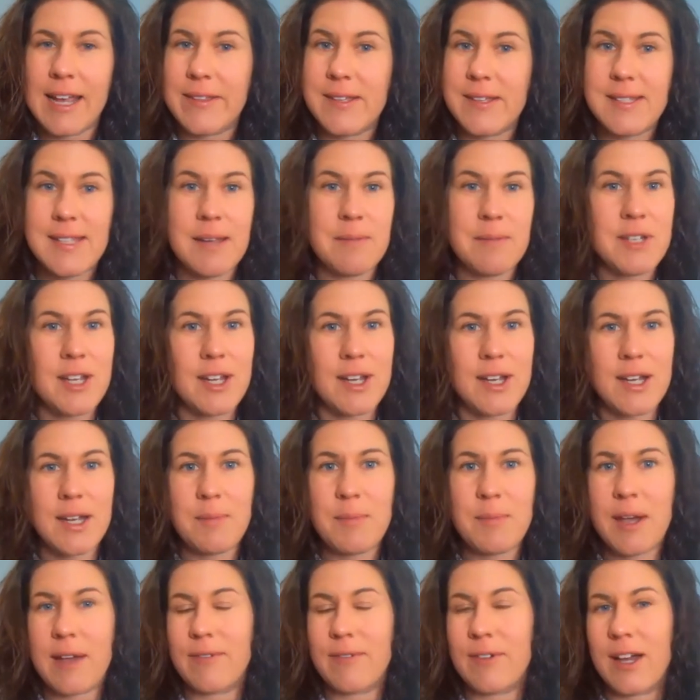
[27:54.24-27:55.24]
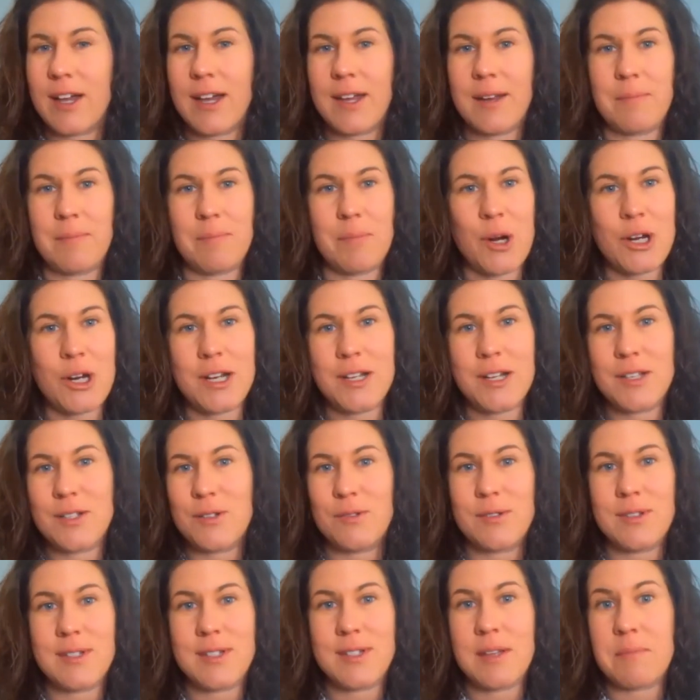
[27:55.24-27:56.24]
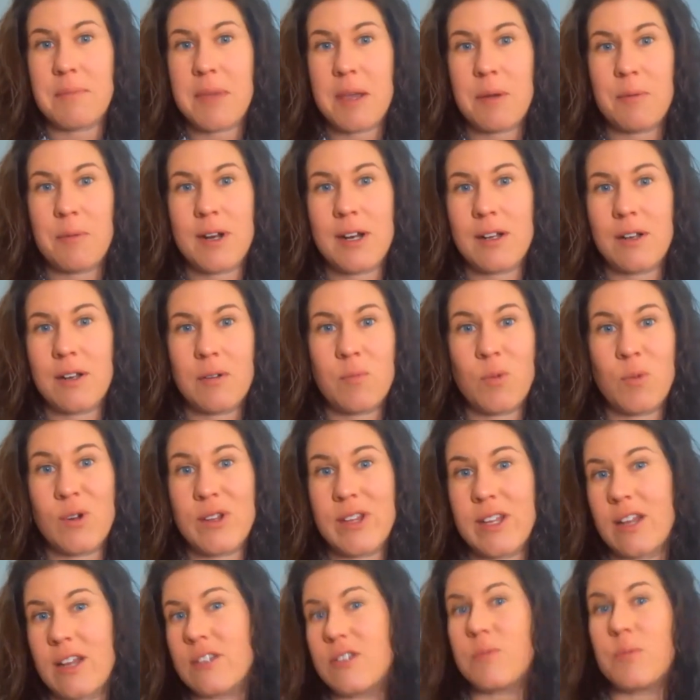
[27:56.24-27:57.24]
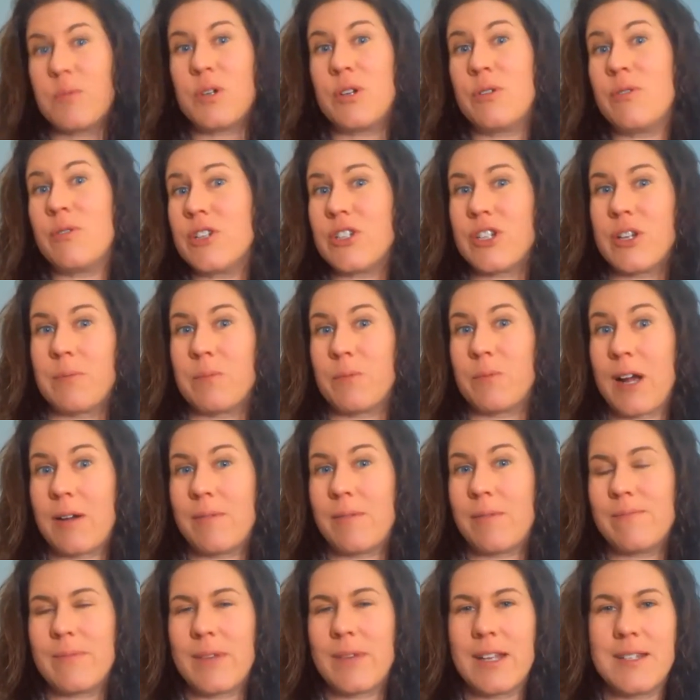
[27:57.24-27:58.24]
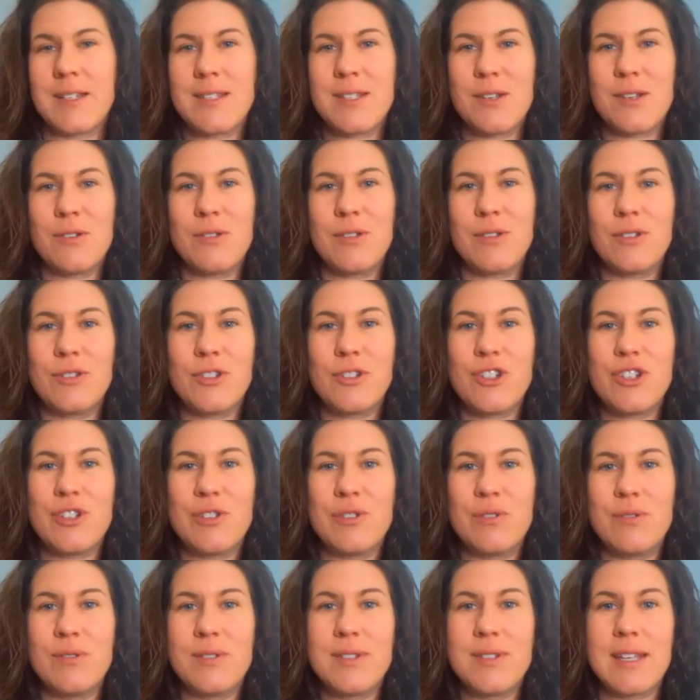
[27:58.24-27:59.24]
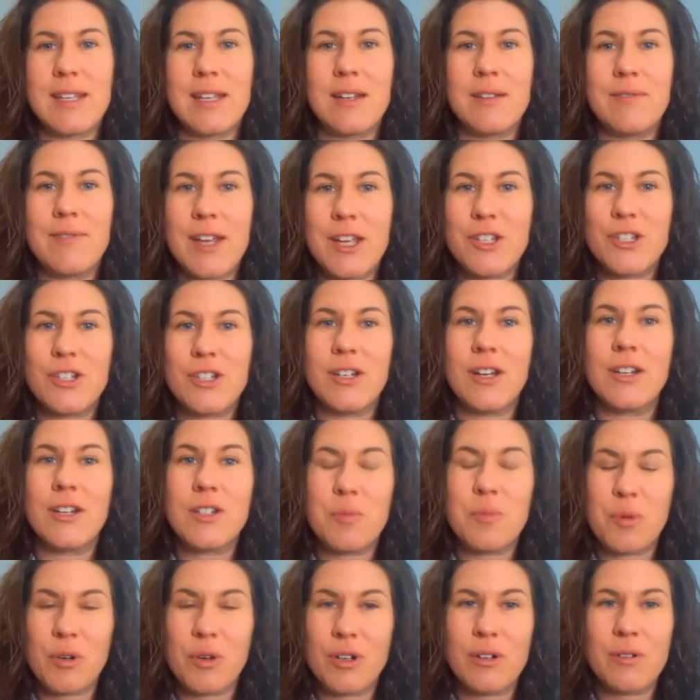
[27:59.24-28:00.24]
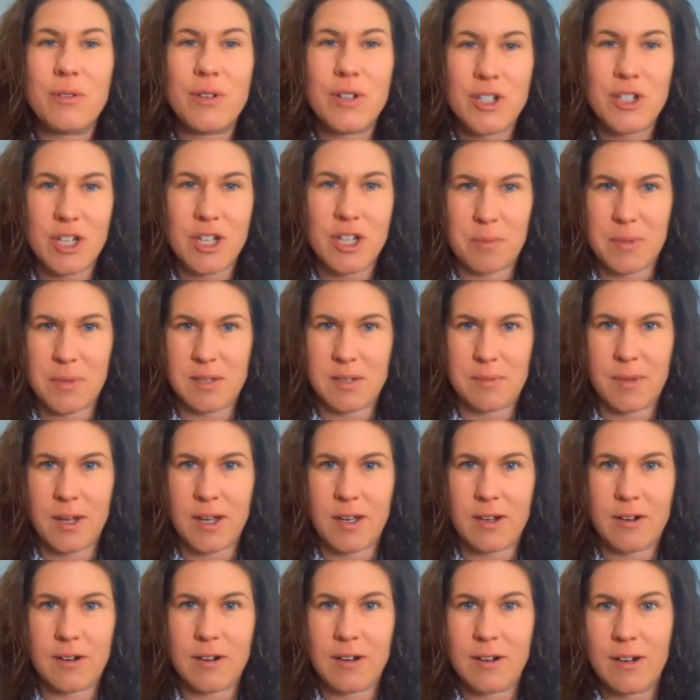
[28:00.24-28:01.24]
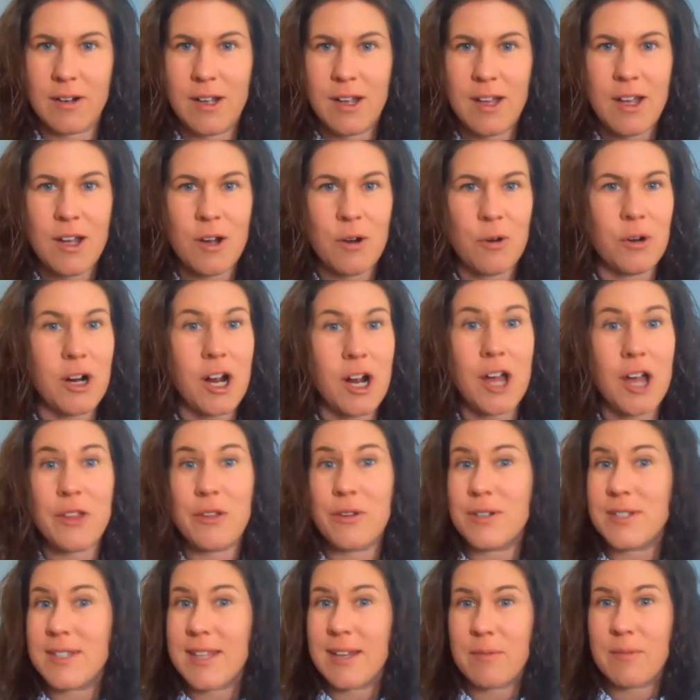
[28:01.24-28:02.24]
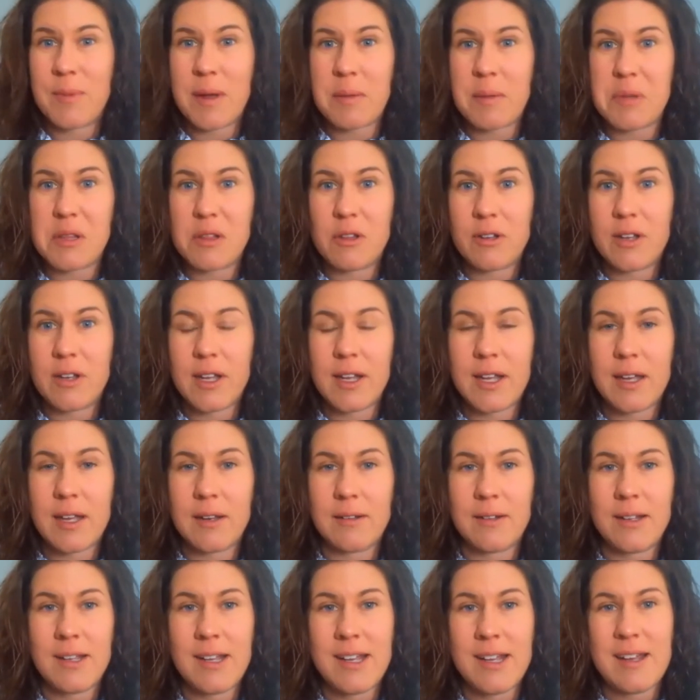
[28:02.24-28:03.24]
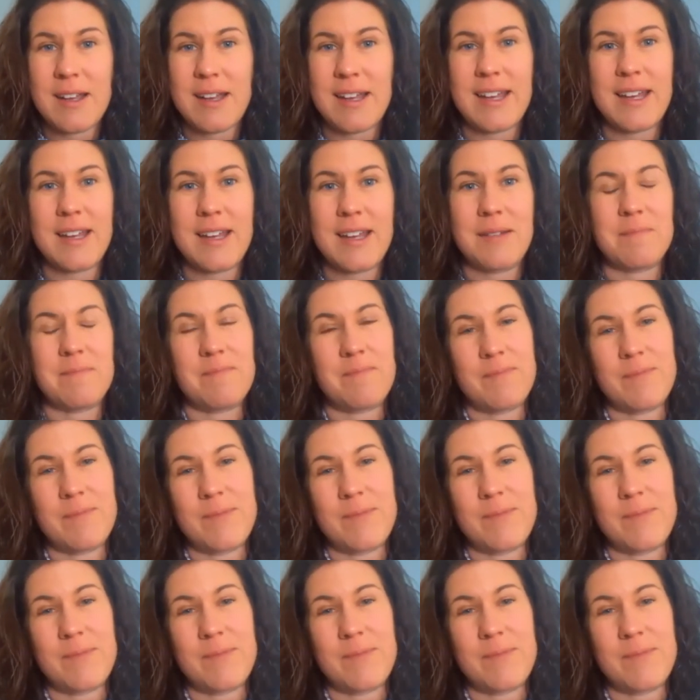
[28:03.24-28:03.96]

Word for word: At the same time, I've got marketing students that may want to go more the entrepreneurship route. And so they'll choose innovation and entrepreneurship as a minor, or others that might be looking at, at